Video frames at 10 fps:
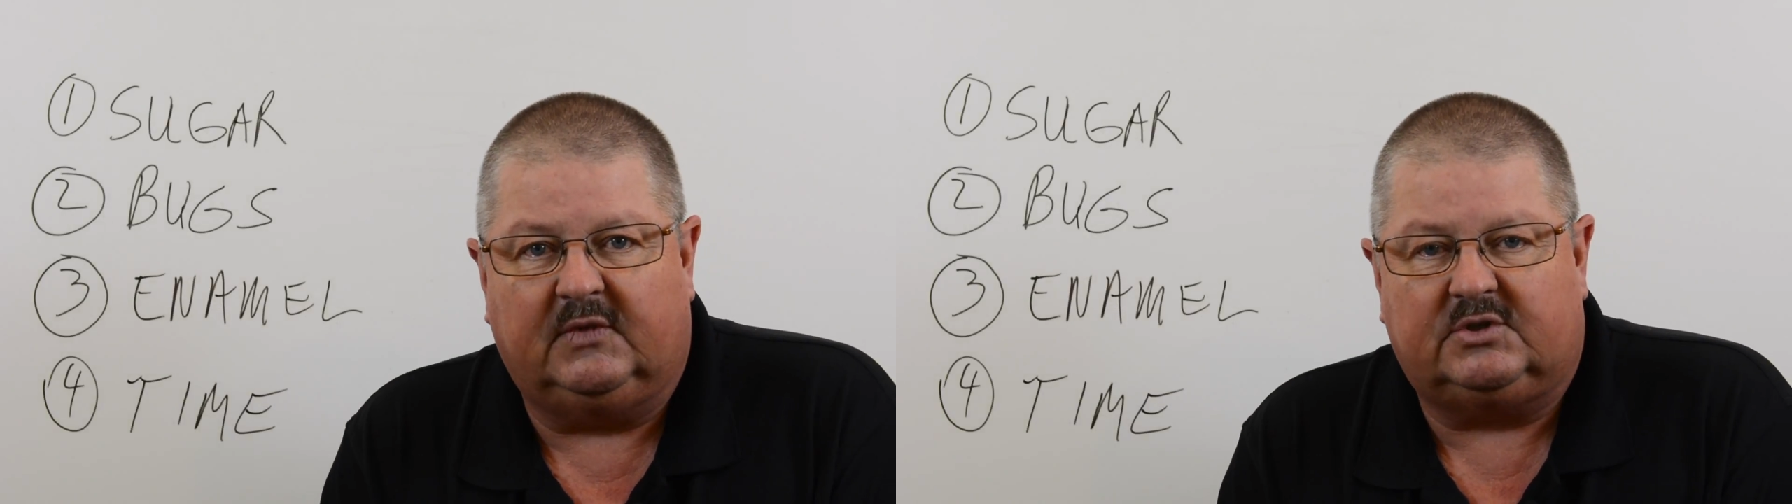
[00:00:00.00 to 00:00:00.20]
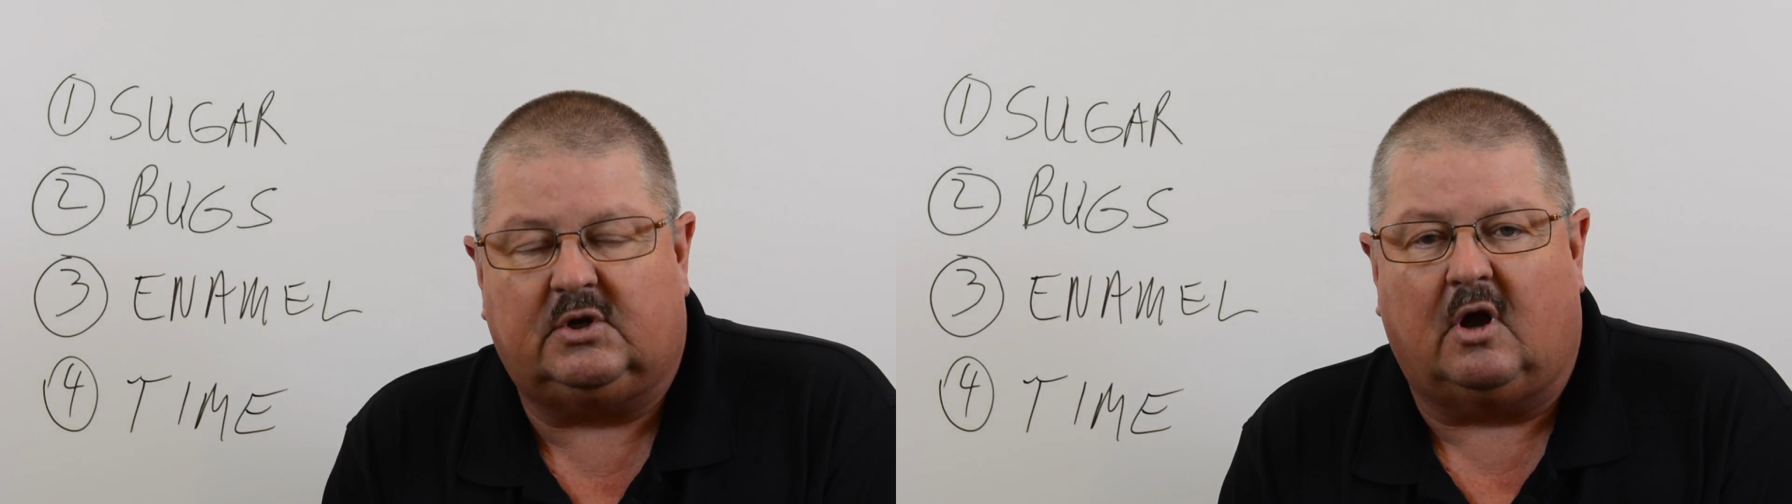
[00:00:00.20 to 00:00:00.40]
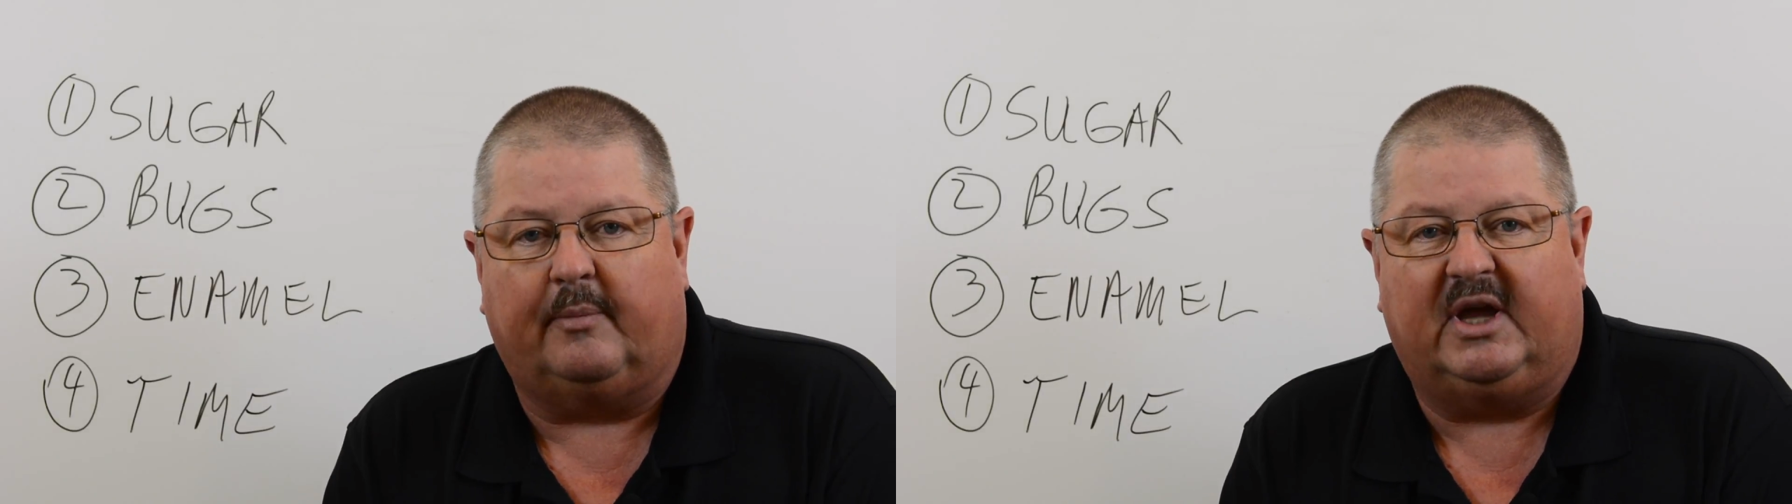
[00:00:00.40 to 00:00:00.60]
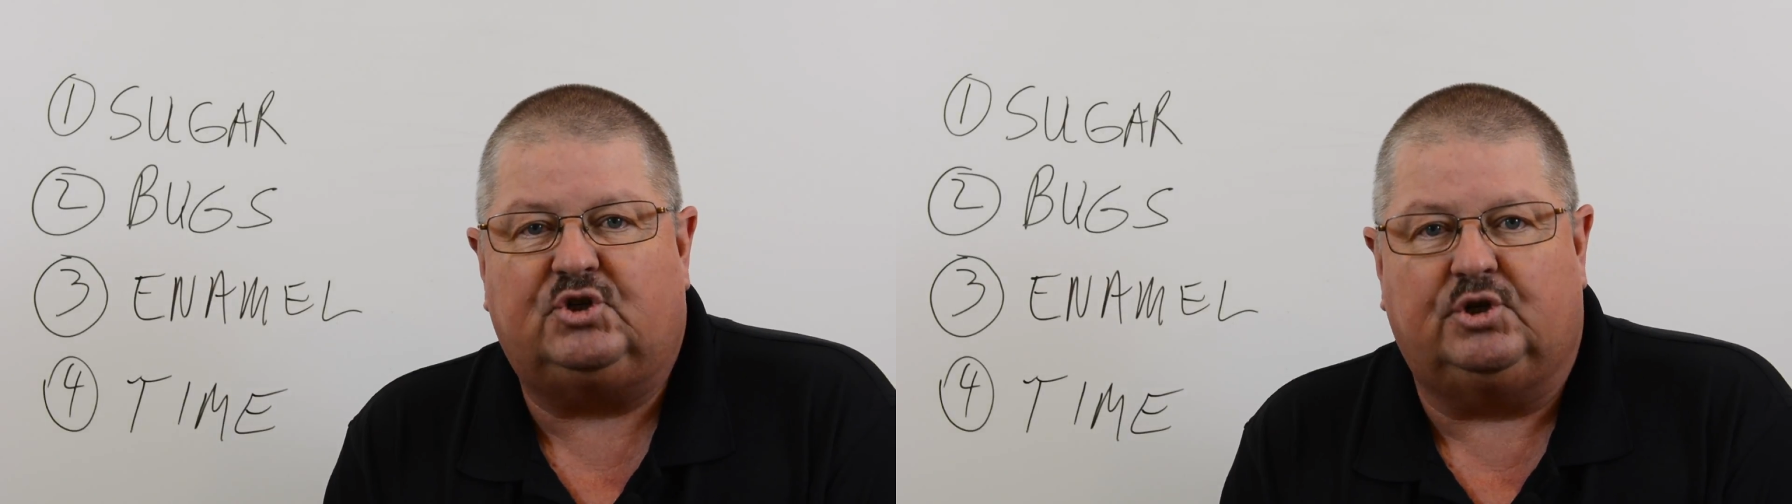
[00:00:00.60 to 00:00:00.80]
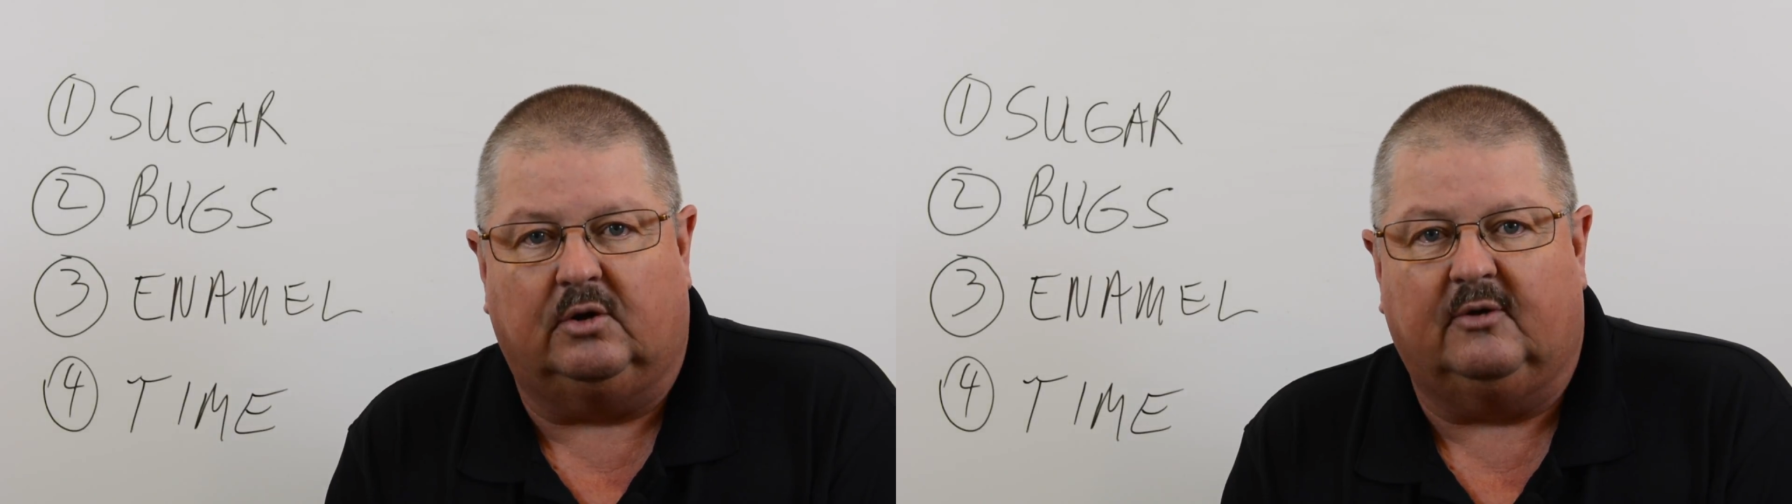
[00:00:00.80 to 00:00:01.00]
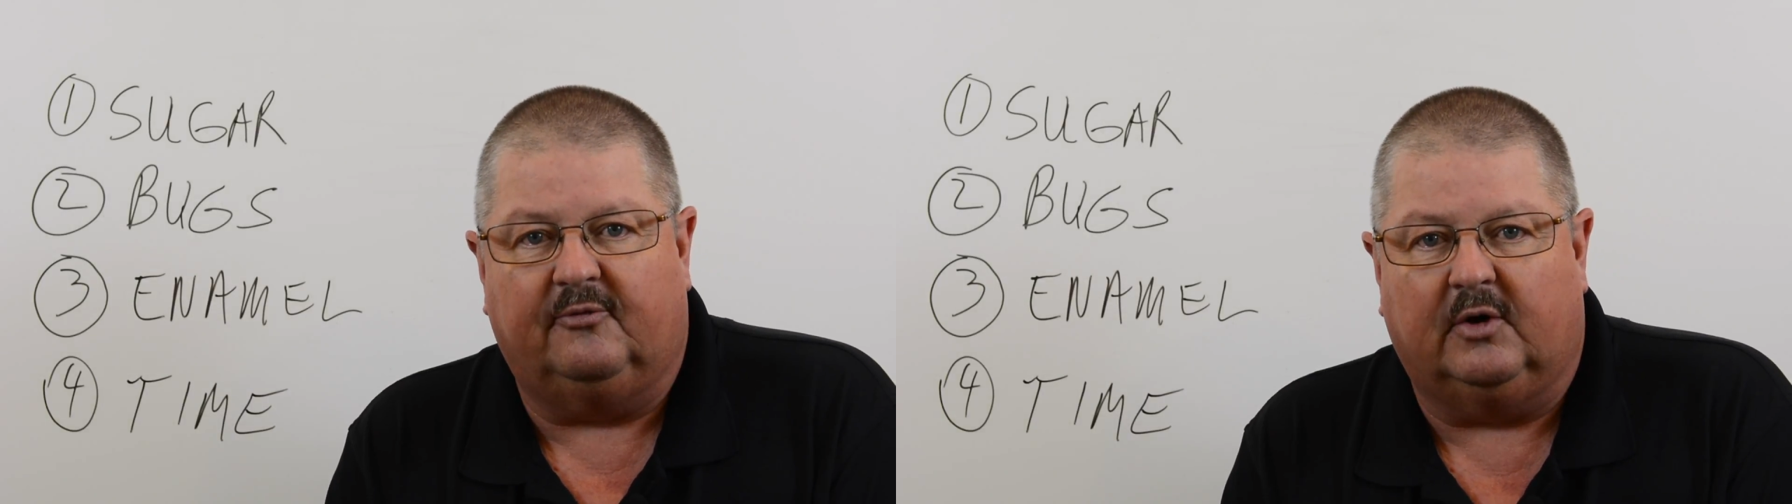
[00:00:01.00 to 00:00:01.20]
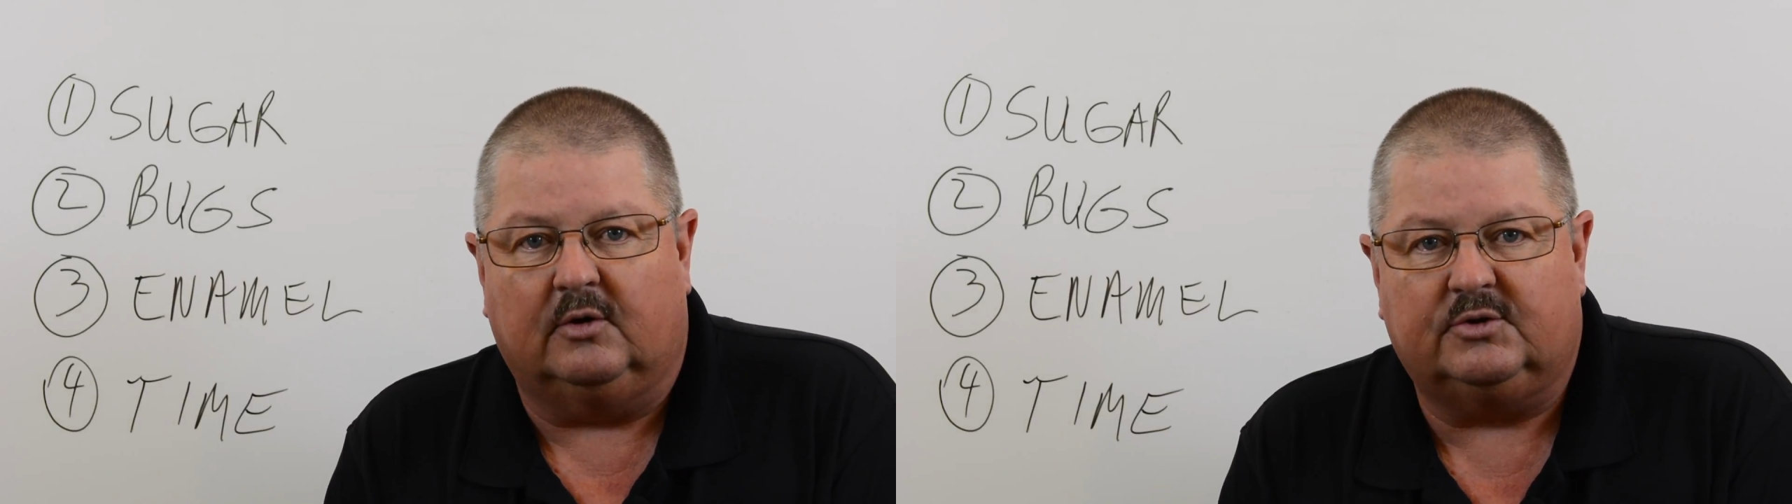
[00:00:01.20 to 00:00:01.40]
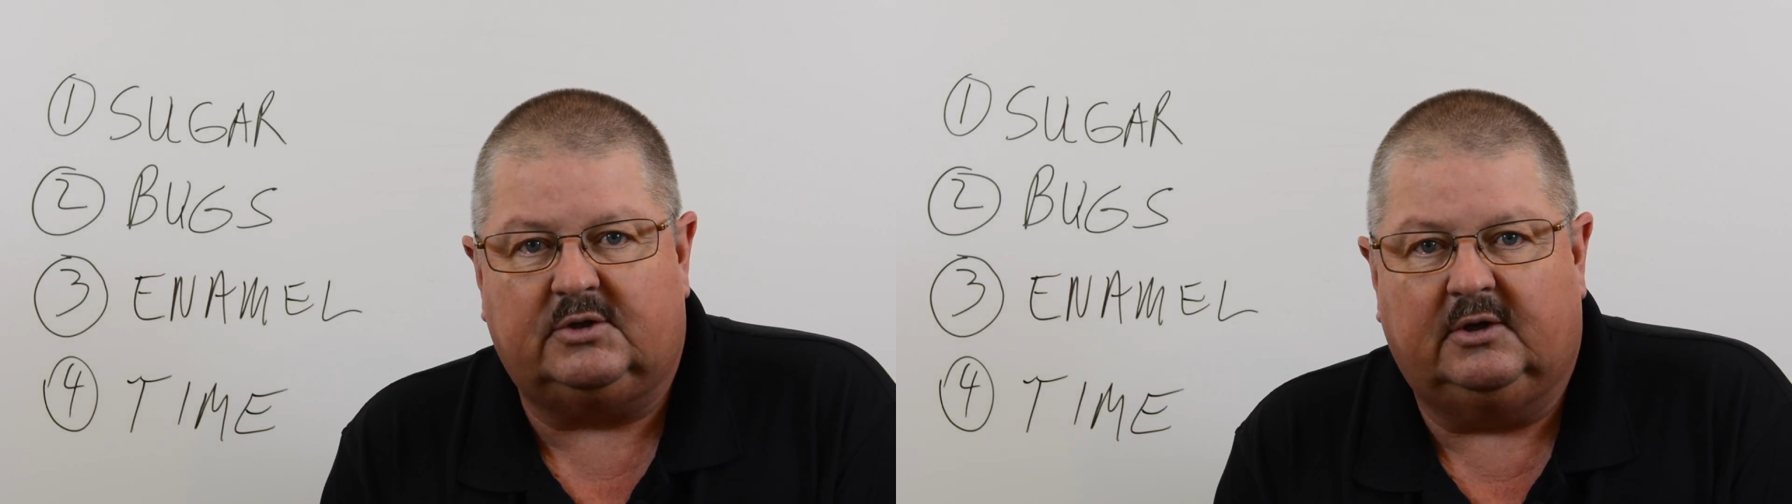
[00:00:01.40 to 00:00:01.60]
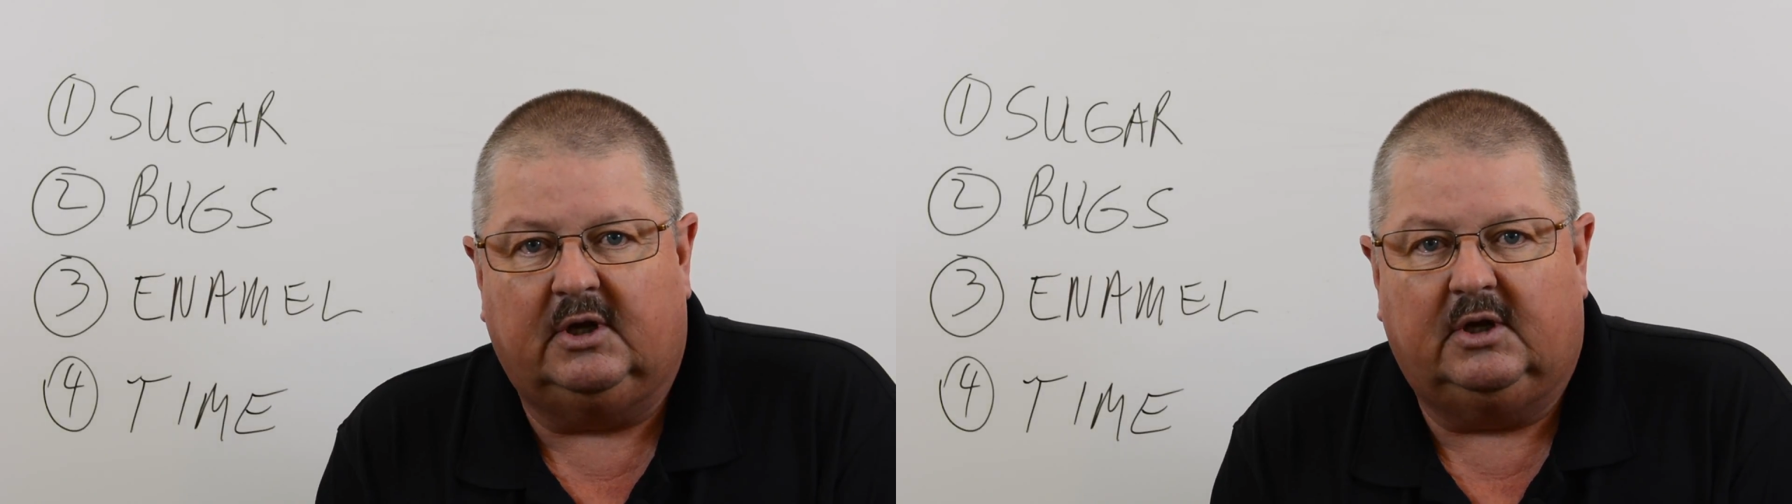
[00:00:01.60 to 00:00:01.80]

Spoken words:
Let's talk about sugar first.